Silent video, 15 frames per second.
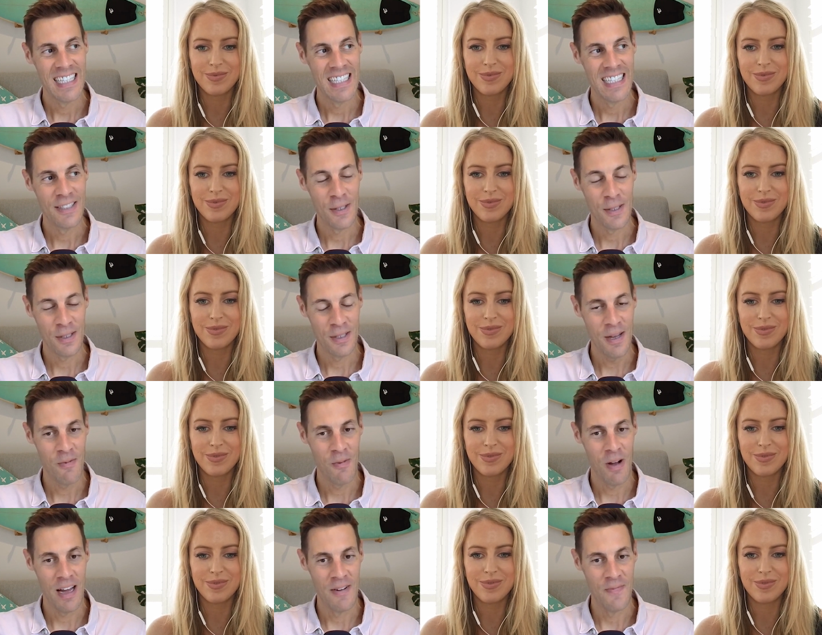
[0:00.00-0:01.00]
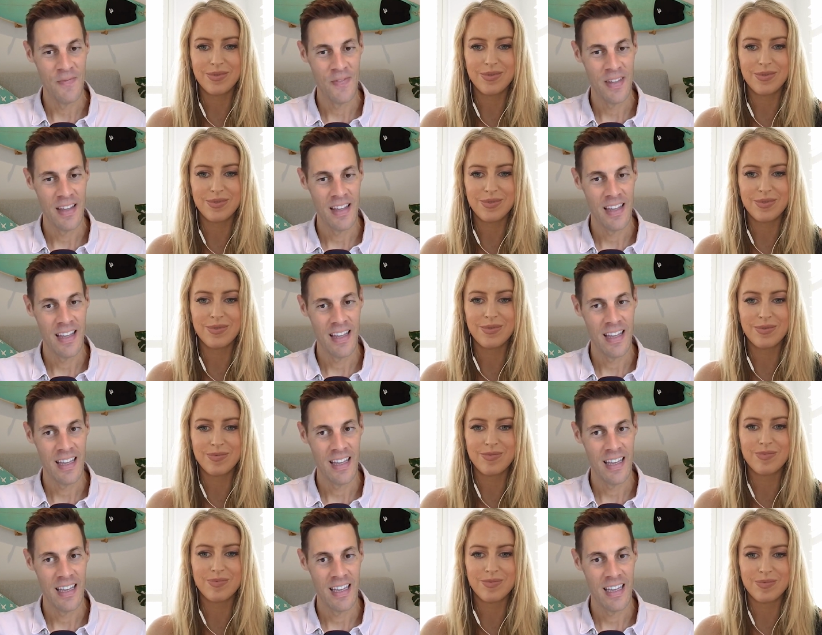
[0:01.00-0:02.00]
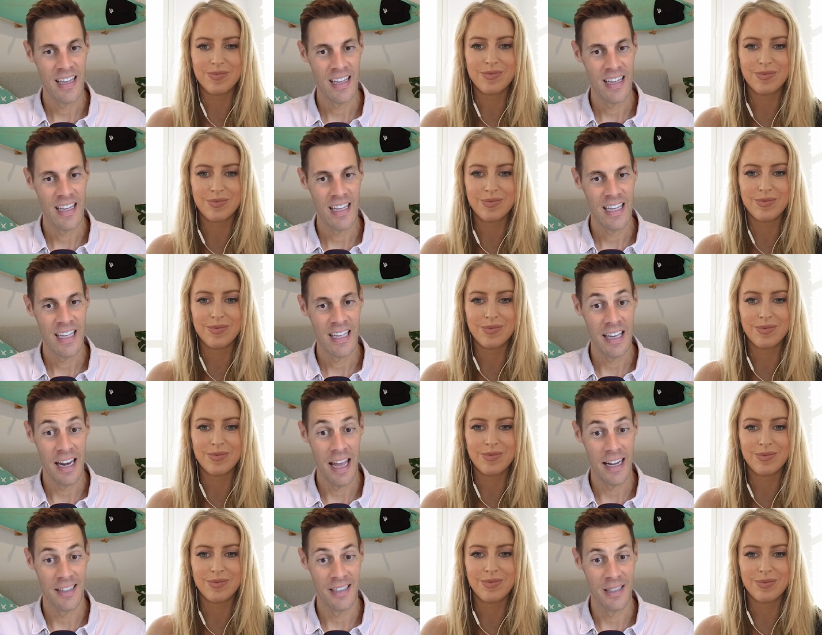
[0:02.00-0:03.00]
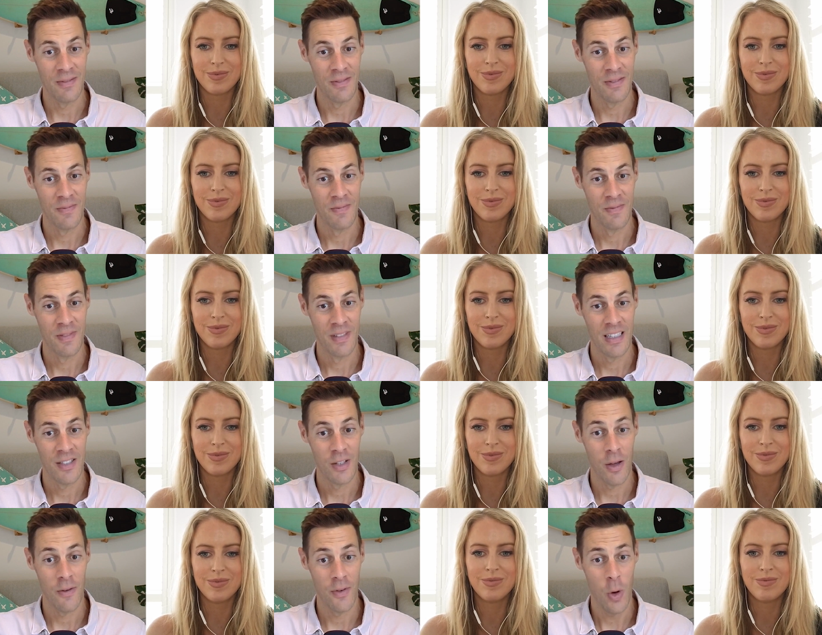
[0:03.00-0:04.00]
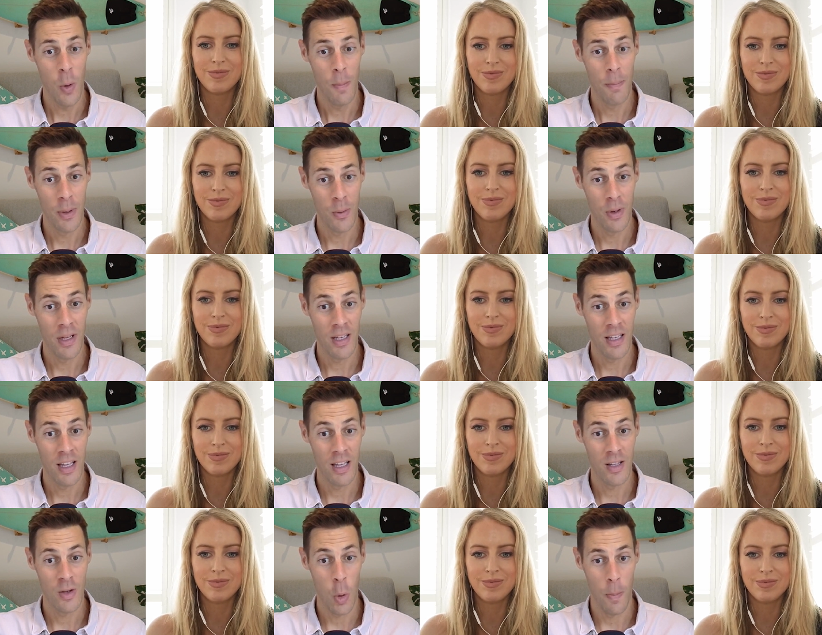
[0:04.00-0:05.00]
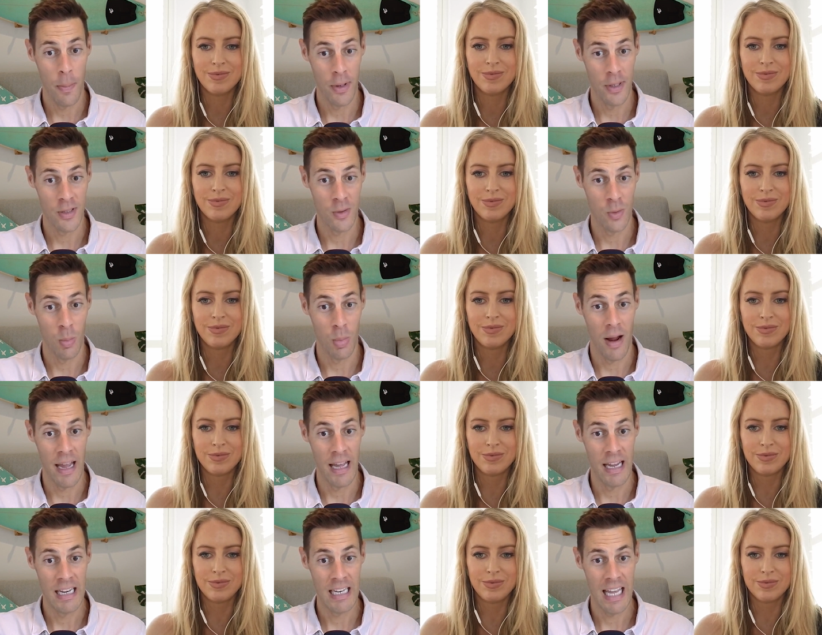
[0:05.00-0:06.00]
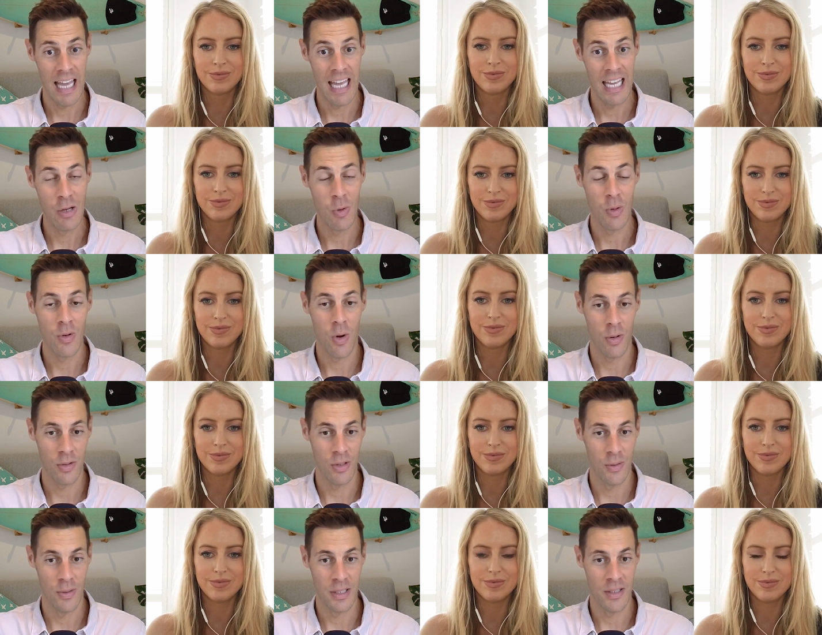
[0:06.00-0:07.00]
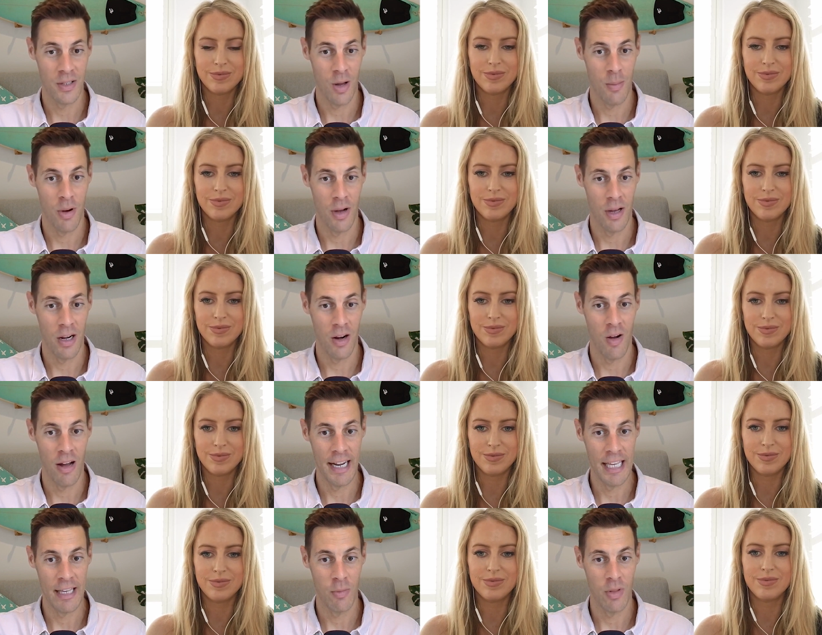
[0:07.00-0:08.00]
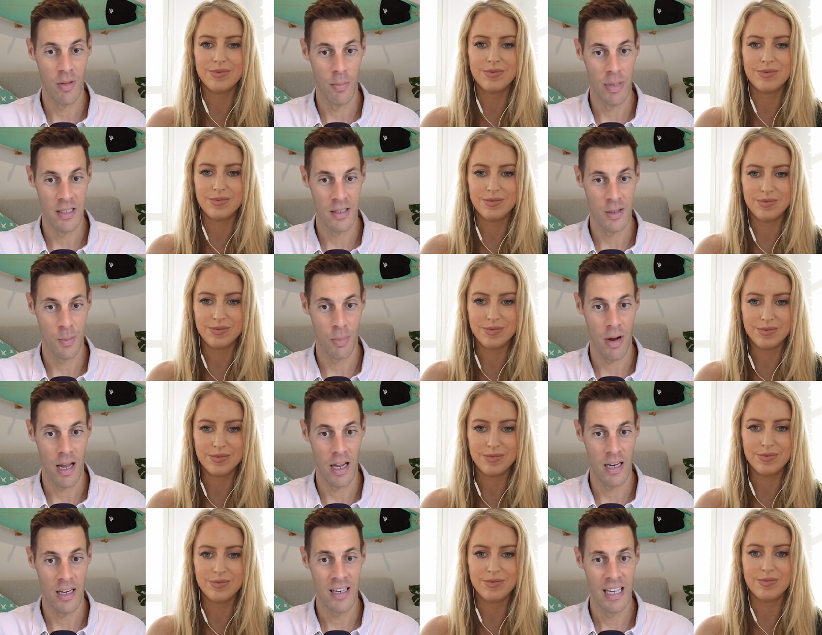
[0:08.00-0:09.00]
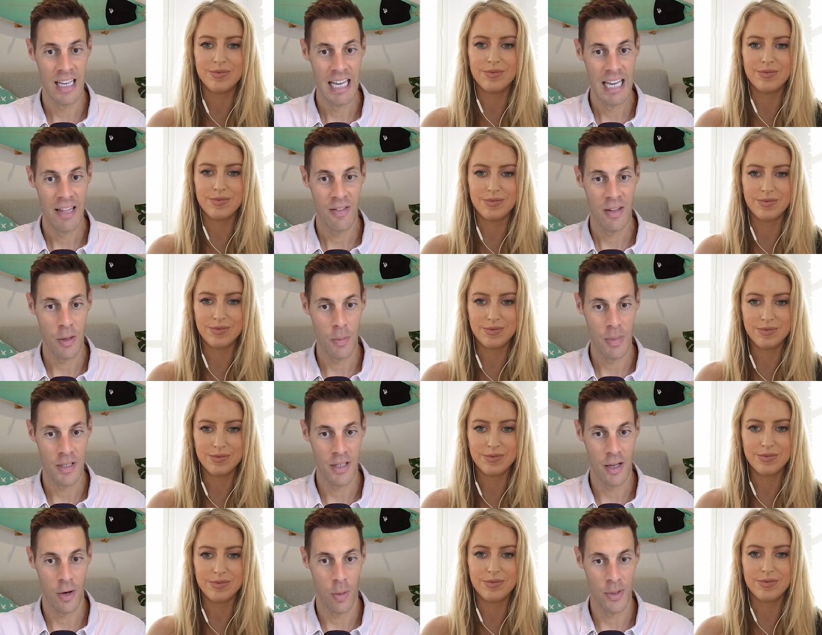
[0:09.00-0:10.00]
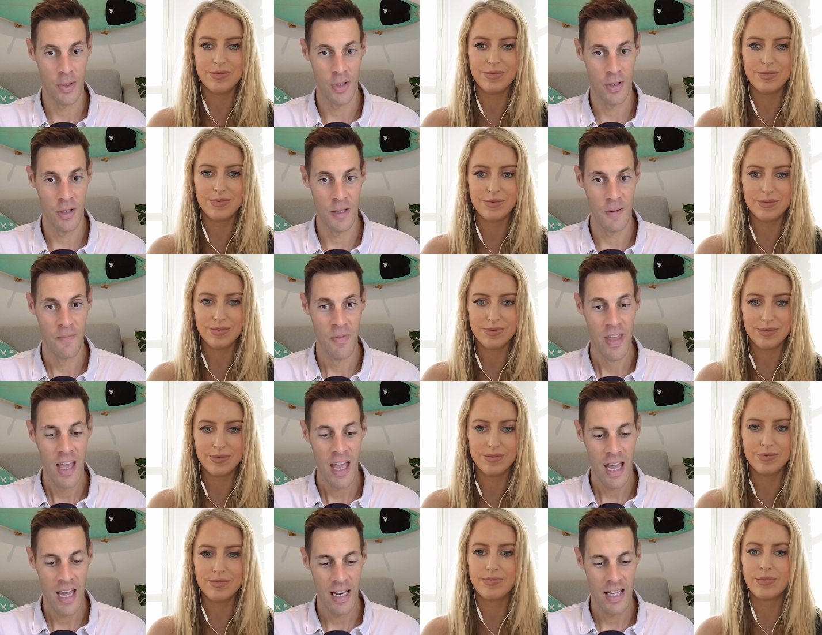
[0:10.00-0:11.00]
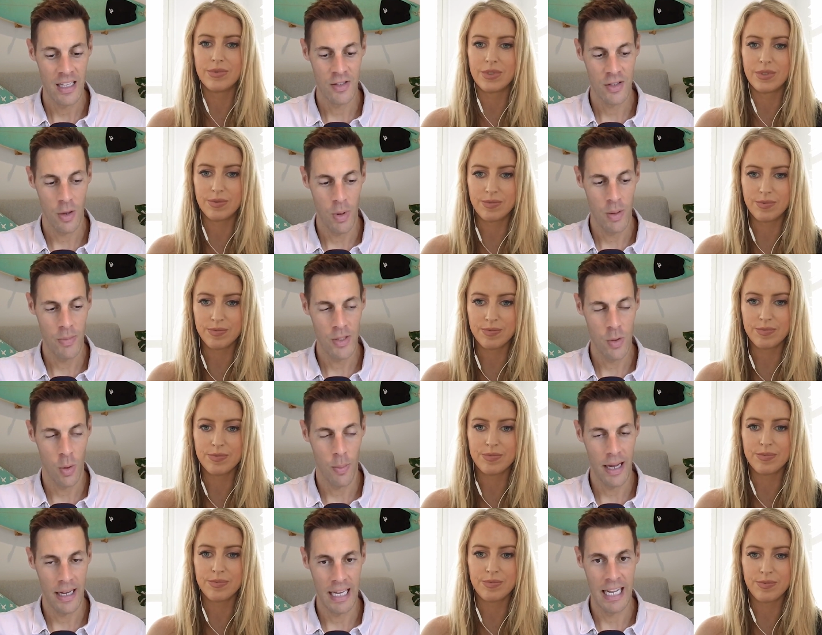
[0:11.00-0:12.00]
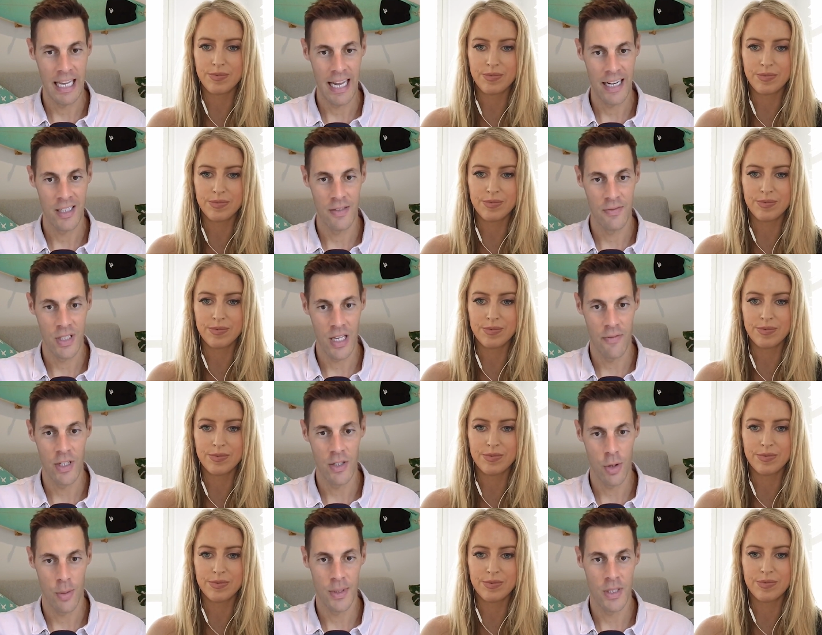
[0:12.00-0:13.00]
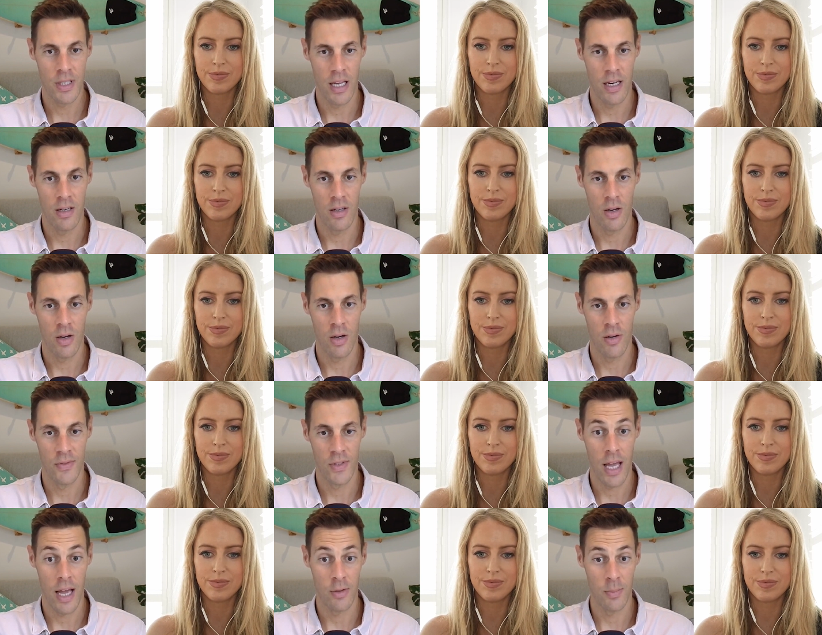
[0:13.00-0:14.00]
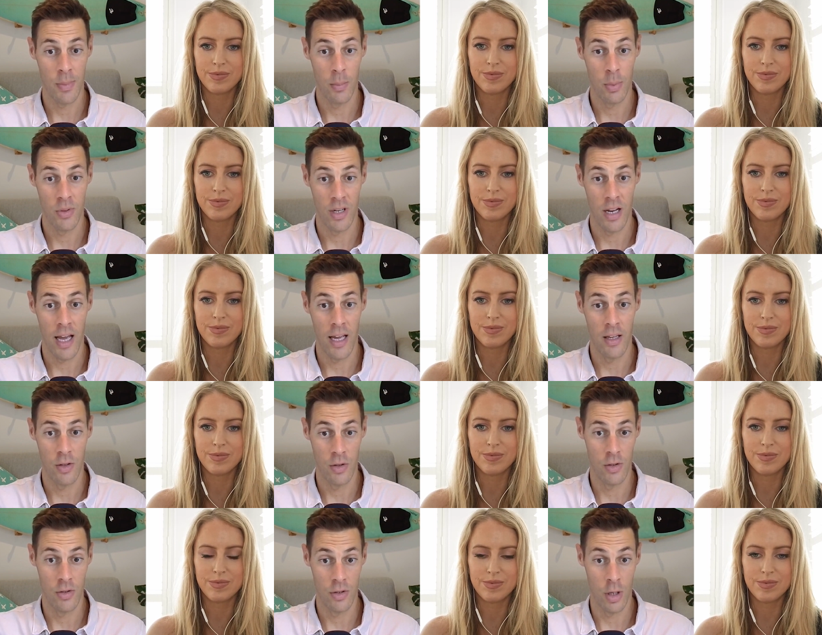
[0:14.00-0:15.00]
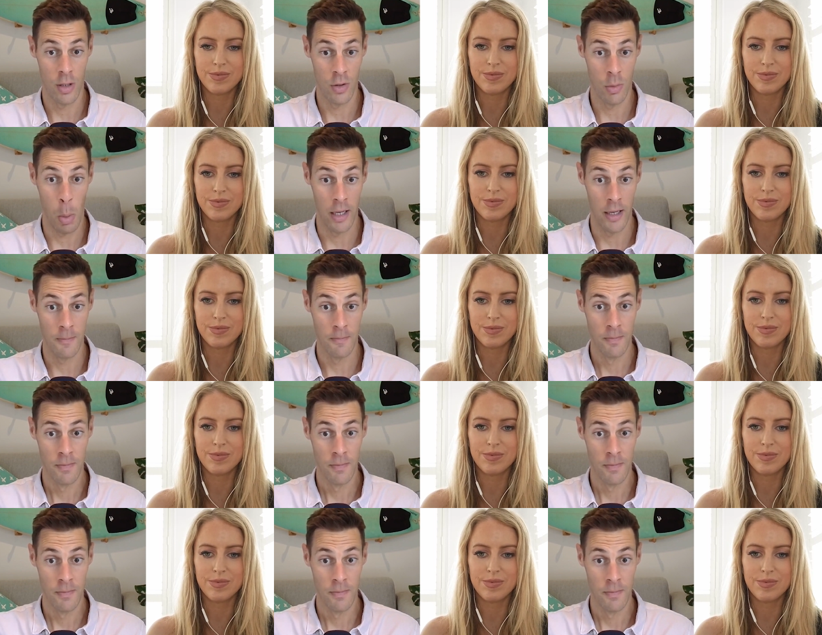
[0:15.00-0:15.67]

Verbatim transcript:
Speaker 1: So step one, get active. So if you're building your personal brand and you're not doing so by aligning with the business brand, then you're missing an opportunity. And, and so when we talk about getting active, seventy-two percent of salespeople today use social media.